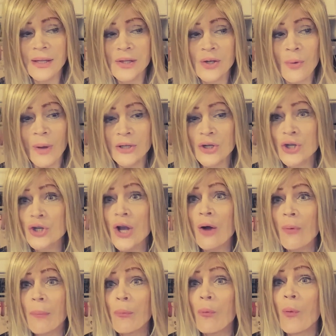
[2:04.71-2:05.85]
that's going to
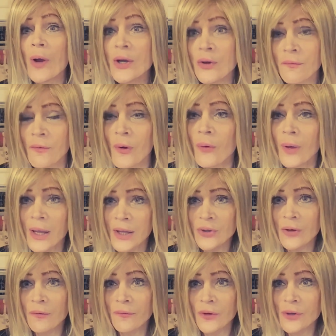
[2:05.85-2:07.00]
show up wonderful in
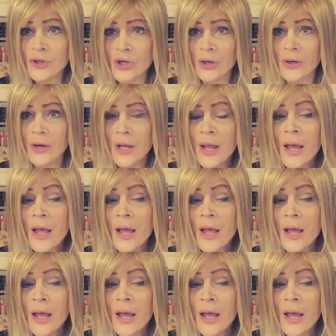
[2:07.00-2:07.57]
your future?